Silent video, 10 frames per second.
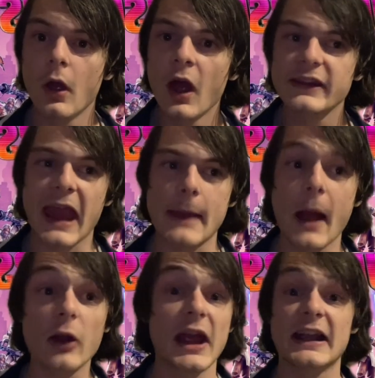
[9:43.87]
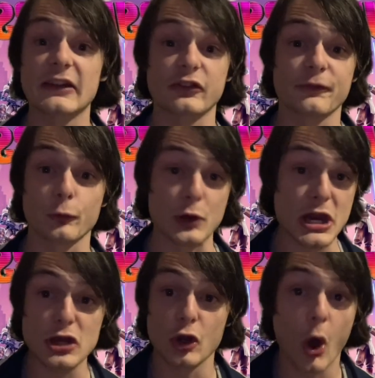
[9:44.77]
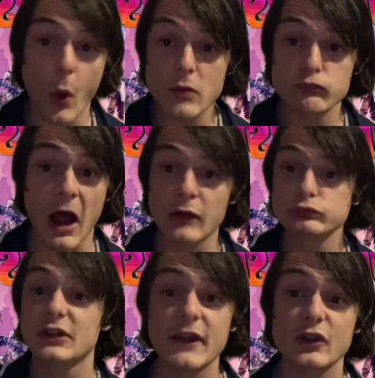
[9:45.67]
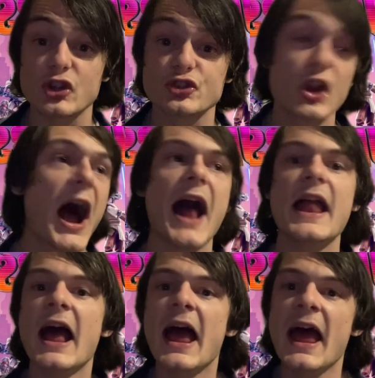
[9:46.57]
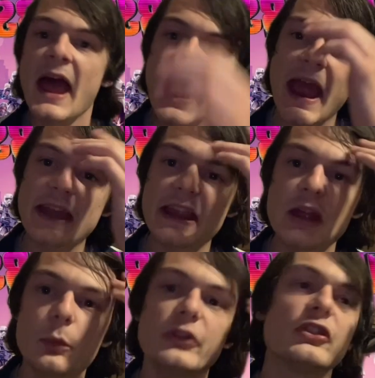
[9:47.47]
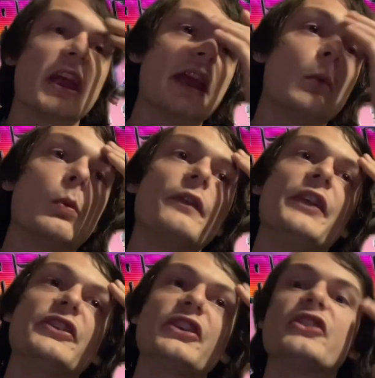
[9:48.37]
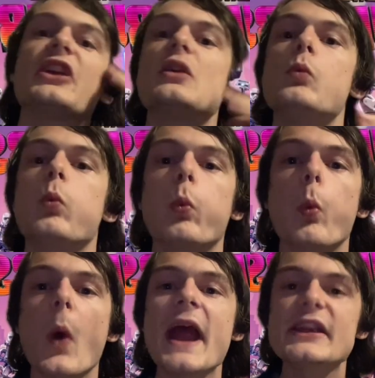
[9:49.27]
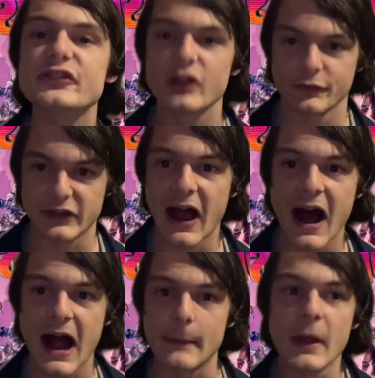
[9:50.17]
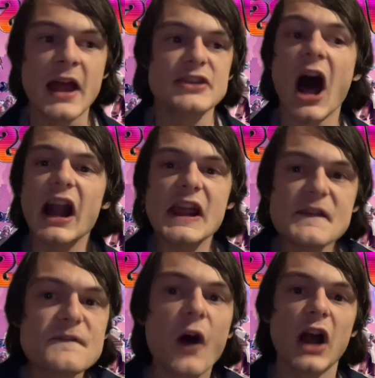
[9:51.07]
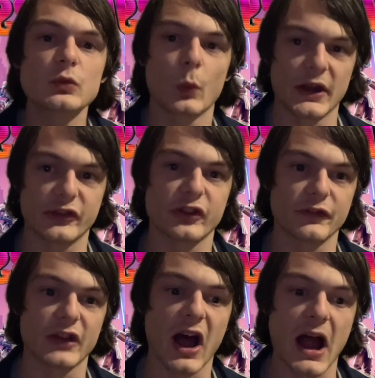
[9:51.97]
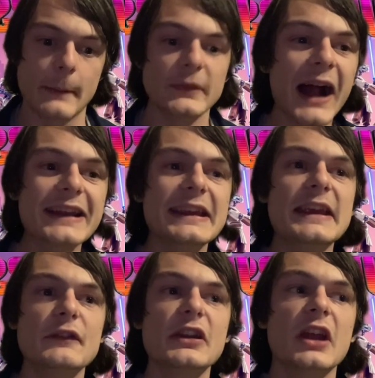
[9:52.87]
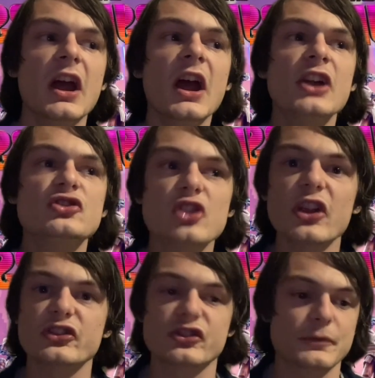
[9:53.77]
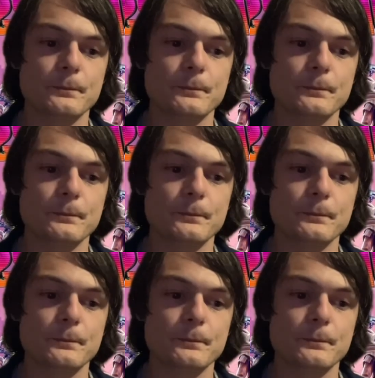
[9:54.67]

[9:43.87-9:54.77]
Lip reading: came out and it's free? You know what? I'll give it a shot. And this is a waste of time. Not a fun waste of time. Not even just...